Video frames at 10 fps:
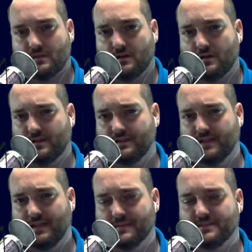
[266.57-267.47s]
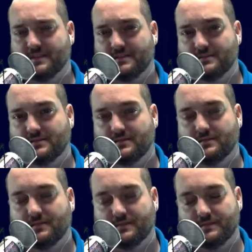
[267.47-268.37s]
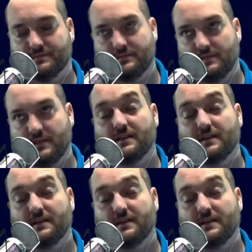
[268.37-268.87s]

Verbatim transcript: on Amazon's. Um, yeah,